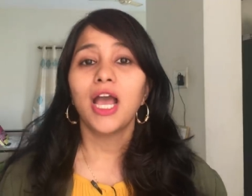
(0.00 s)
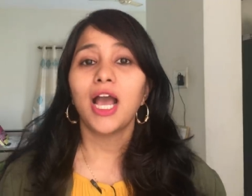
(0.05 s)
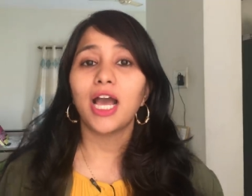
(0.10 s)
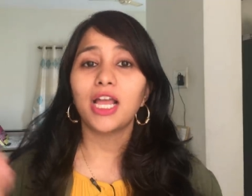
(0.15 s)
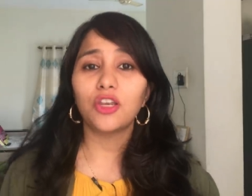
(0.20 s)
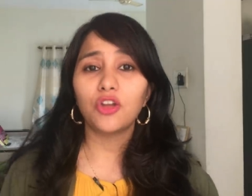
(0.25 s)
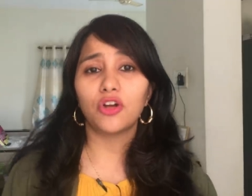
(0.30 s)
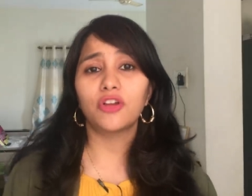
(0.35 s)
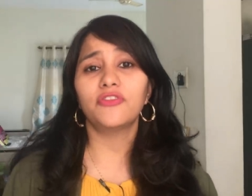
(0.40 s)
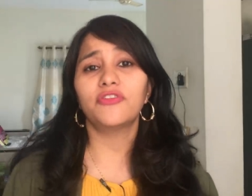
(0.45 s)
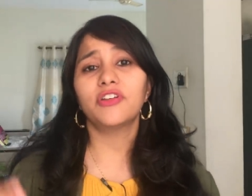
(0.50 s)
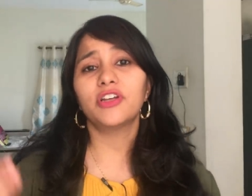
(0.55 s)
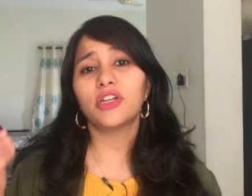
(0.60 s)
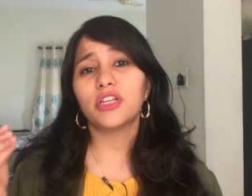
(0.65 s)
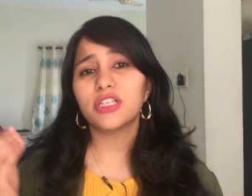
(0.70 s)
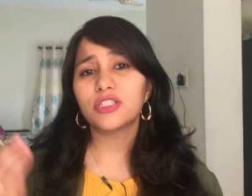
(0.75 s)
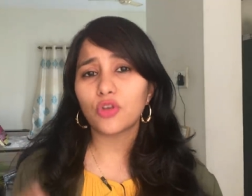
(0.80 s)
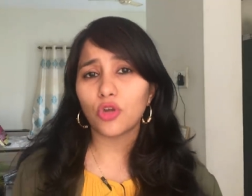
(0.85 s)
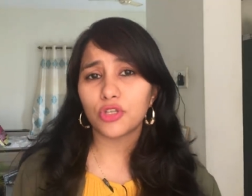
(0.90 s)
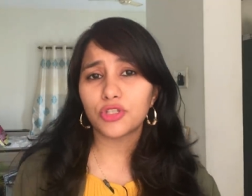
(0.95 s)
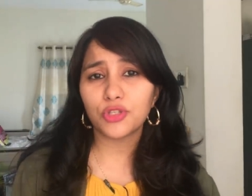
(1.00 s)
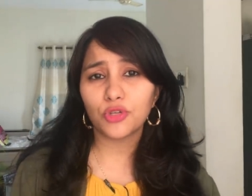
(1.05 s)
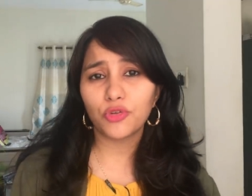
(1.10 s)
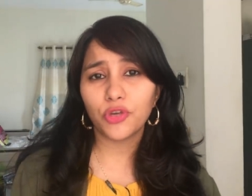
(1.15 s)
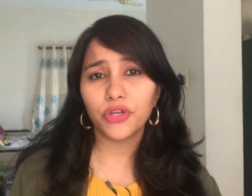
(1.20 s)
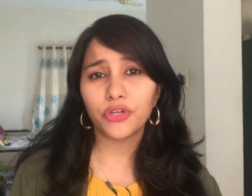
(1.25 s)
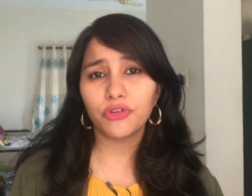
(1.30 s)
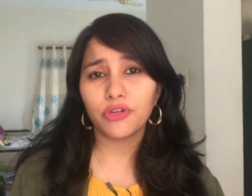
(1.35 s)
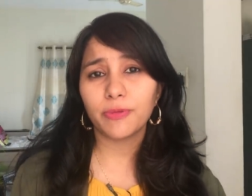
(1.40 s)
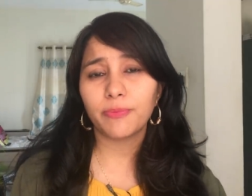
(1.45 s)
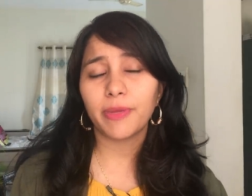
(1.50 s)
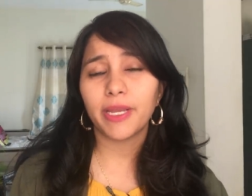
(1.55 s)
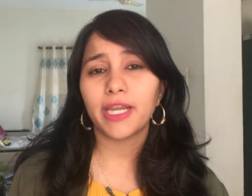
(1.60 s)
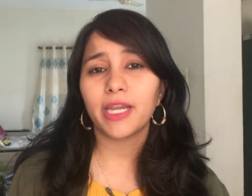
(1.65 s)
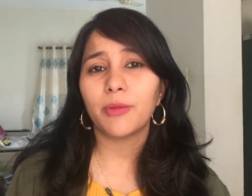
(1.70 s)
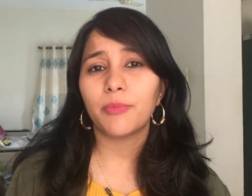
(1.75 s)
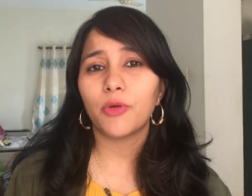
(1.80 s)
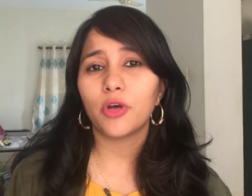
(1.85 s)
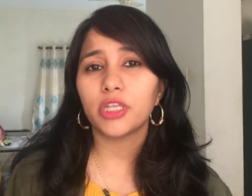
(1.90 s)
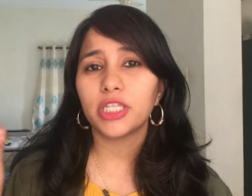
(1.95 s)
A lot of it is also going to
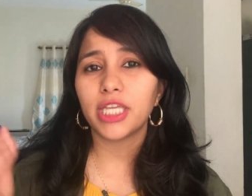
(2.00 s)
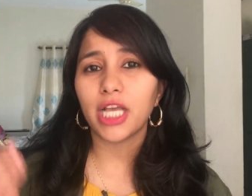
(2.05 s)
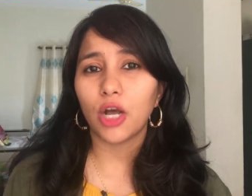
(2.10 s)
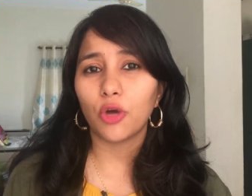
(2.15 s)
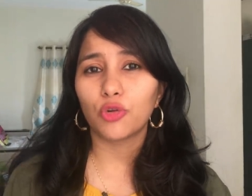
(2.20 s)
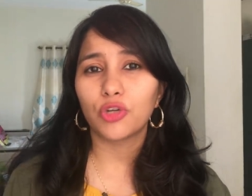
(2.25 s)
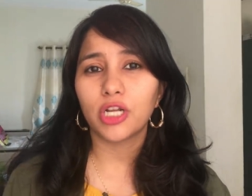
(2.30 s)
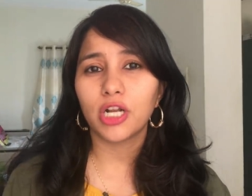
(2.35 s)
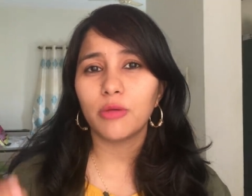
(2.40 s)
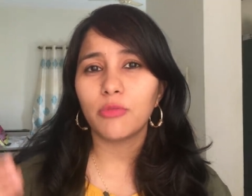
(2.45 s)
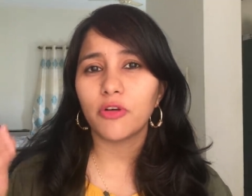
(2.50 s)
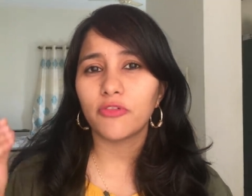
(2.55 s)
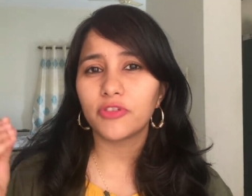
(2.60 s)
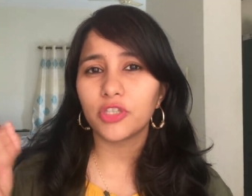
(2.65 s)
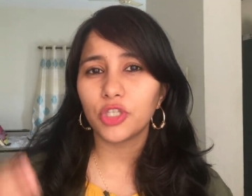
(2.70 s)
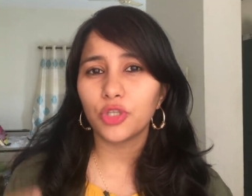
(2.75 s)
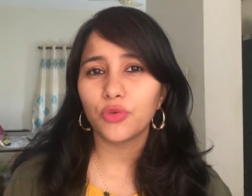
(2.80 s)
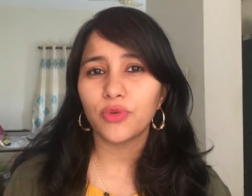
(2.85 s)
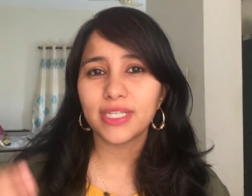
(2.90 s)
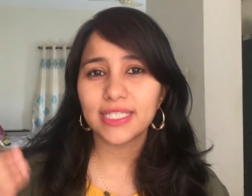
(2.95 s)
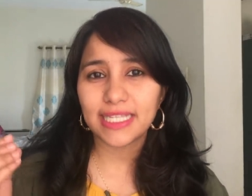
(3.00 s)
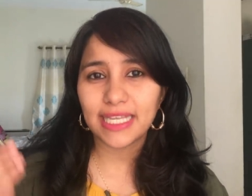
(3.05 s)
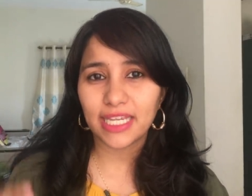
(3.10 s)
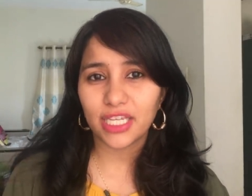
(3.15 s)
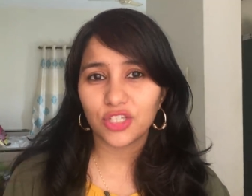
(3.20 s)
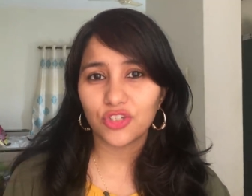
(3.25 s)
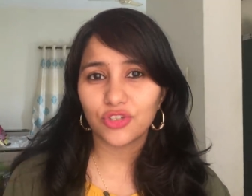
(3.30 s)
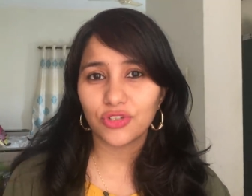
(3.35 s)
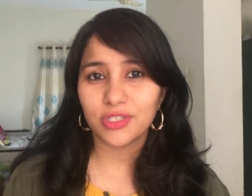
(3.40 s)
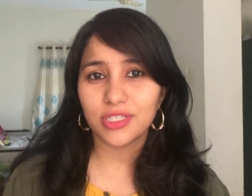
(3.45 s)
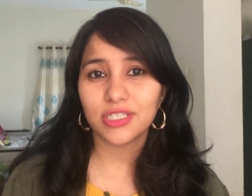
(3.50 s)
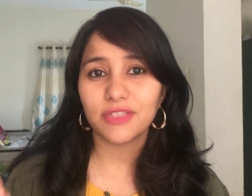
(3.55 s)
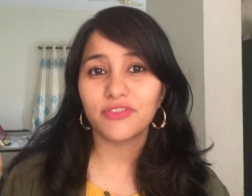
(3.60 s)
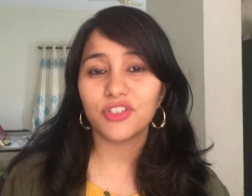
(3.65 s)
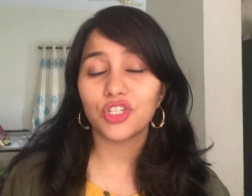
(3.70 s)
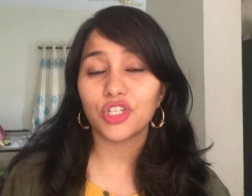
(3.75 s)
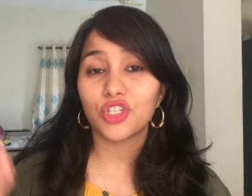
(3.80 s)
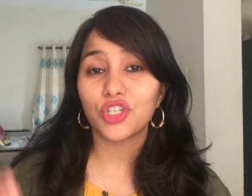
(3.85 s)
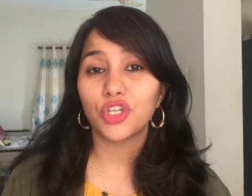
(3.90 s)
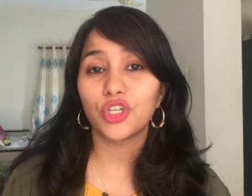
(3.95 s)
depend upon the outcome of the US elections,
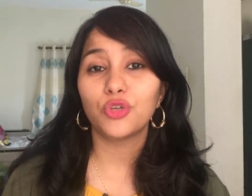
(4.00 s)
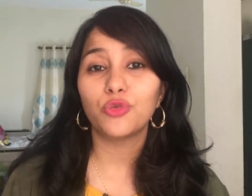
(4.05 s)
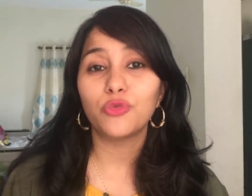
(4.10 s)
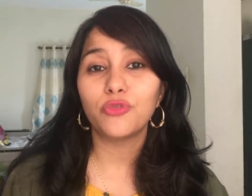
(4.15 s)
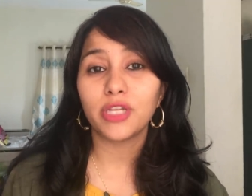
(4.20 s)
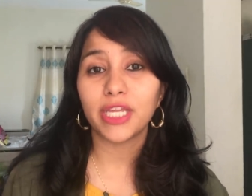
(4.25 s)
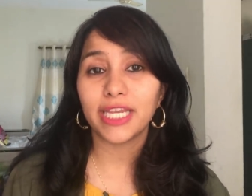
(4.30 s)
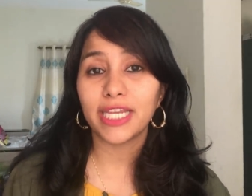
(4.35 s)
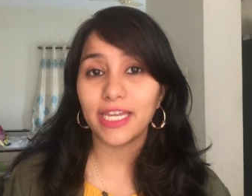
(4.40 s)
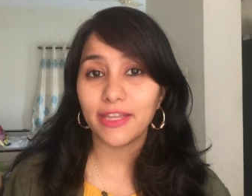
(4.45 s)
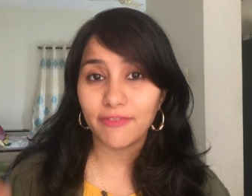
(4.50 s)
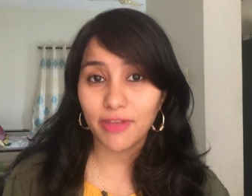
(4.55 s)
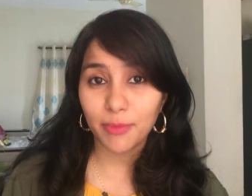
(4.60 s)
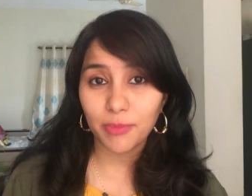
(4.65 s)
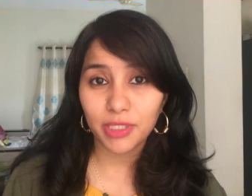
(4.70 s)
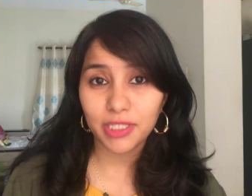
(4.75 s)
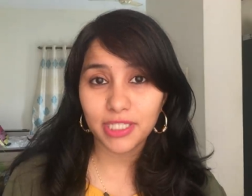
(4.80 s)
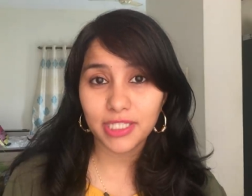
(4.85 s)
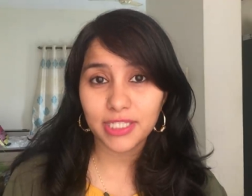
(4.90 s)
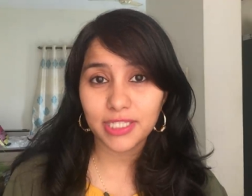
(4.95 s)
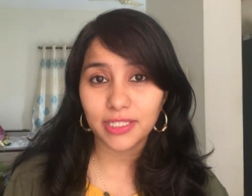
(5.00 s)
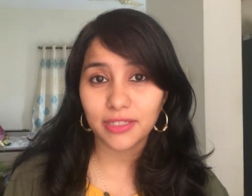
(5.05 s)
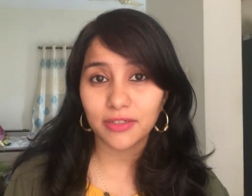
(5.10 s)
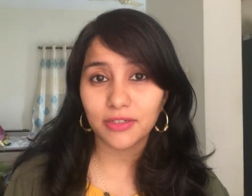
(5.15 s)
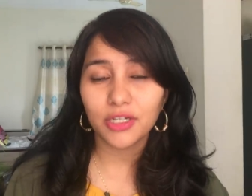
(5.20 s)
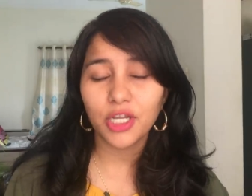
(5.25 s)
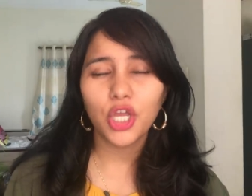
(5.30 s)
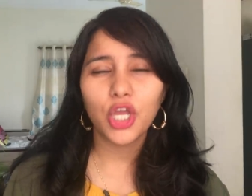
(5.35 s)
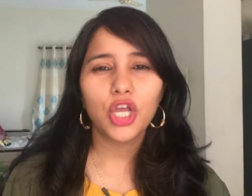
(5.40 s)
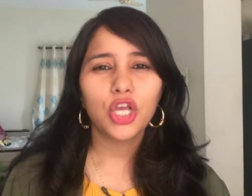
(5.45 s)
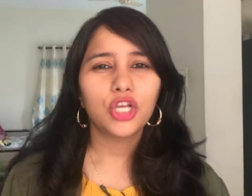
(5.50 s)
which are scheduled in November this year.